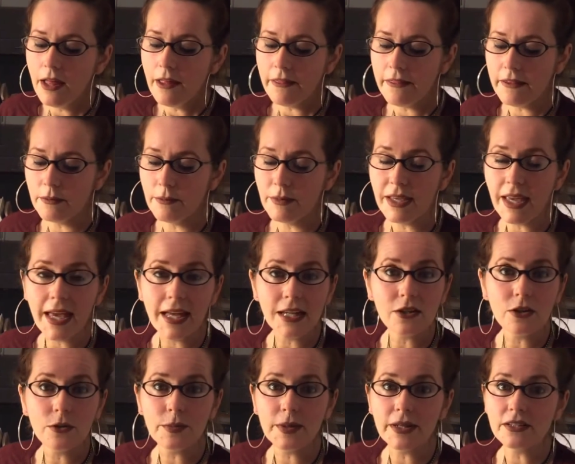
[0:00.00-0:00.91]
The
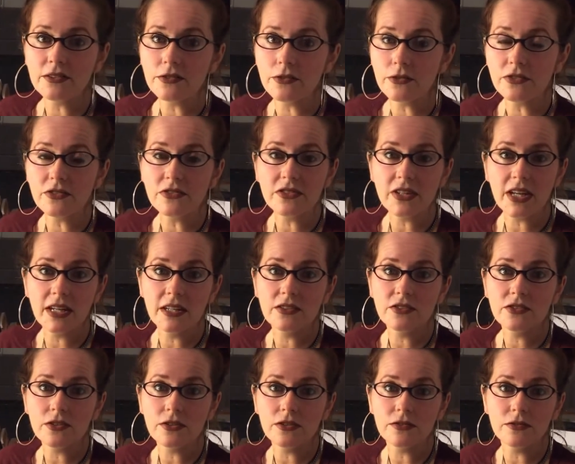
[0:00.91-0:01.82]
mechanical pencil
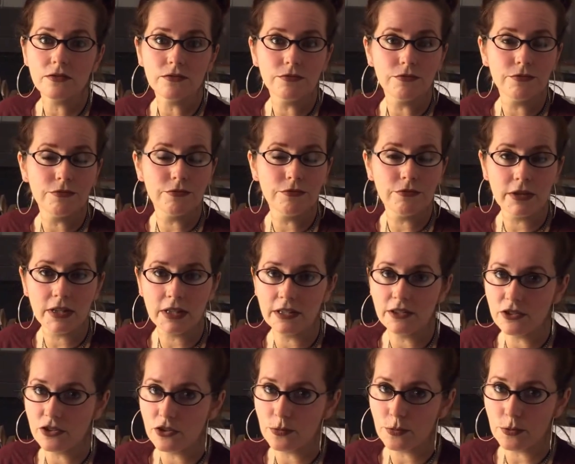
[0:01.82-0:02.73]
stays
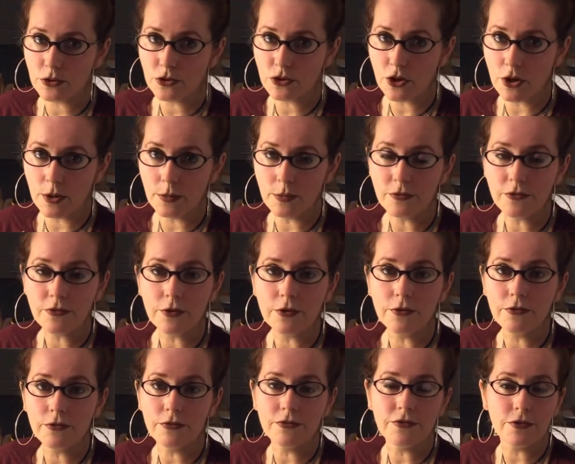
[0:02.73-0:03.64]
really super sharp
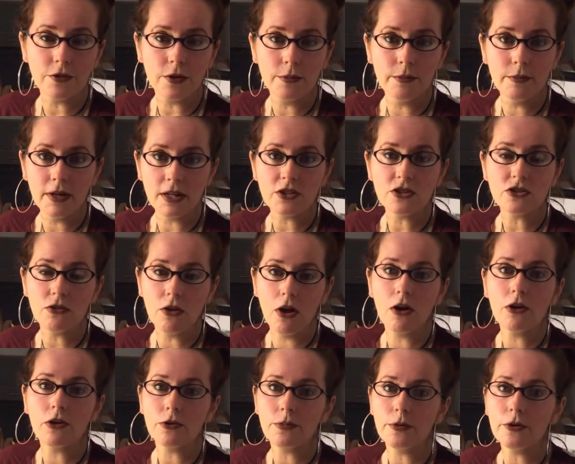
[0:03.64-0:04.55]
for a much
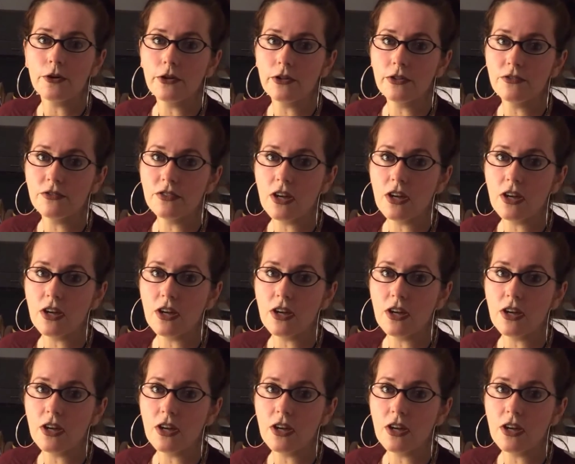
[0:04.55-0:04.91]
longer period of